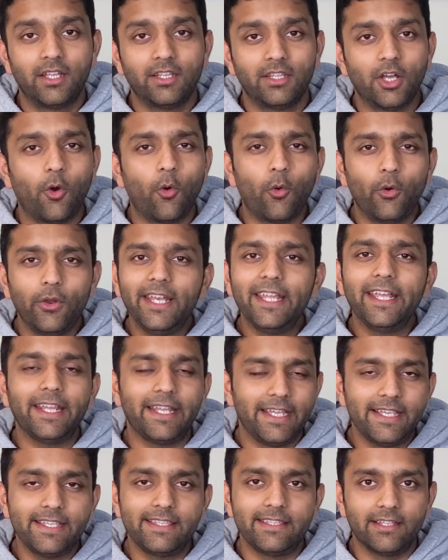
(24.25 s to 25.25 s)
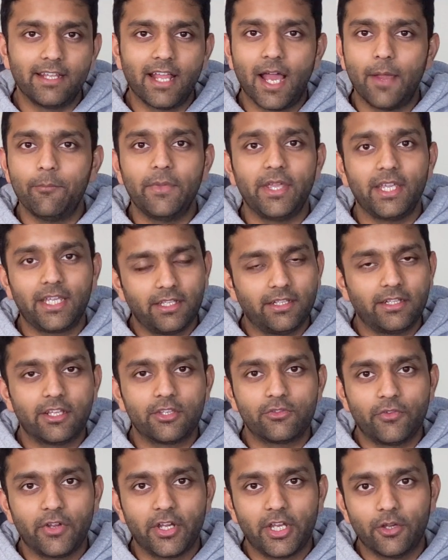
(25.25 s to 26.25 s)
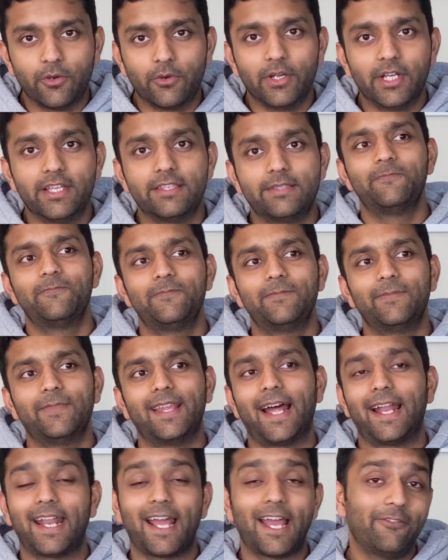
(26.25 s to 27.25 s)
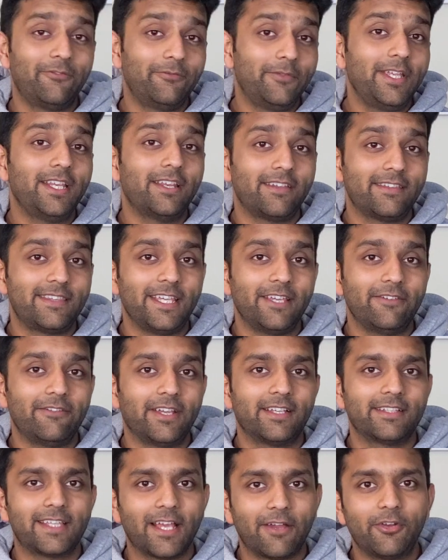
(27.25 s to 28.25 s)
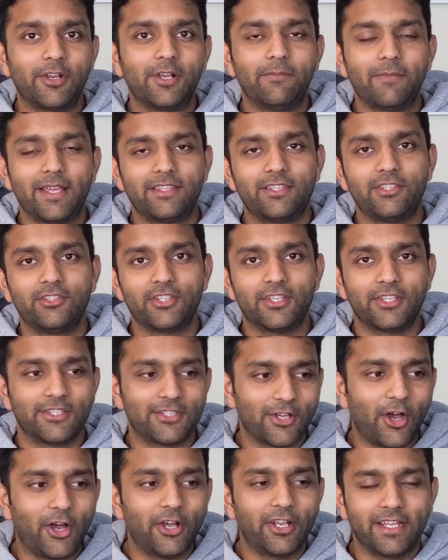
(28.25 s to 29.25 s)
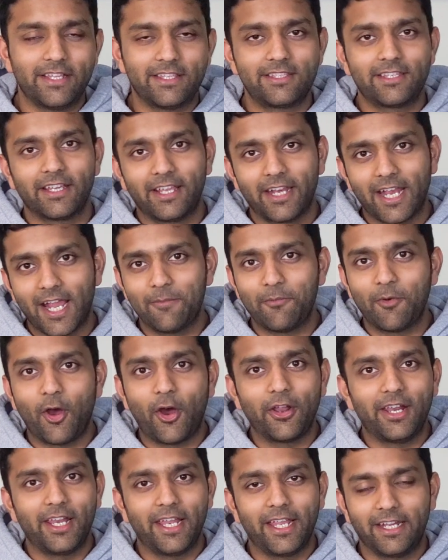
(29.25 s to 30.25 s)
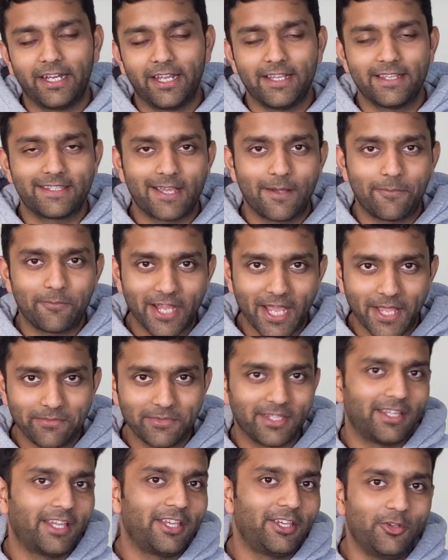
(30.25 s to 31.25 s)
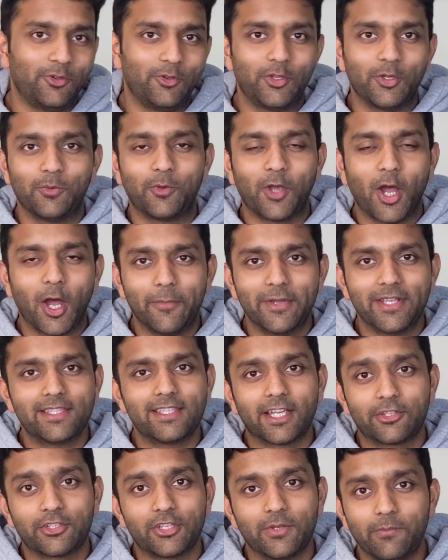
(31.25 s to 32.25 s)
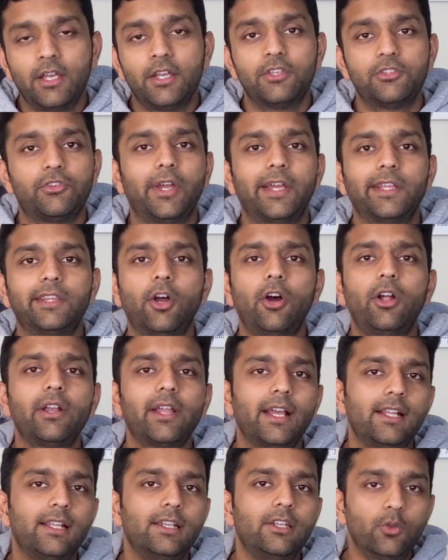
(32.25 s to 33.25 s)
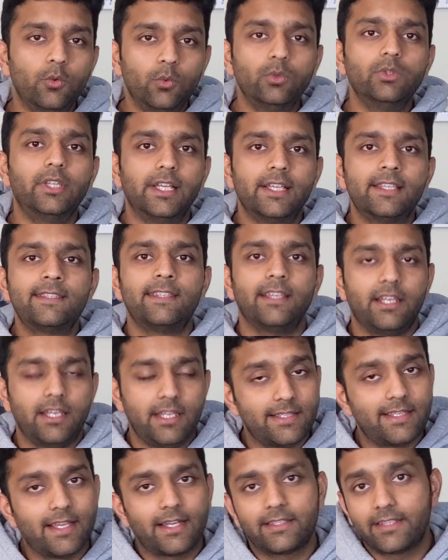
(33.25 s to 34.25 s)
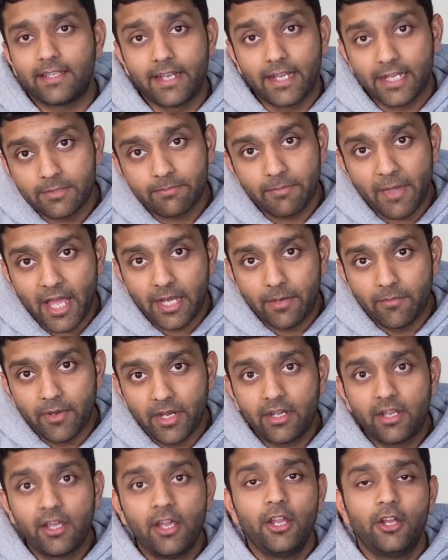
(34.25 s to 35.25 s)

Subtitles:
The only reason I'm making this video is that I've been receiving several messages on Instagram, on LinkedIn, sometimes in the YouTube comment section. So I thought I'll do this series as an experiment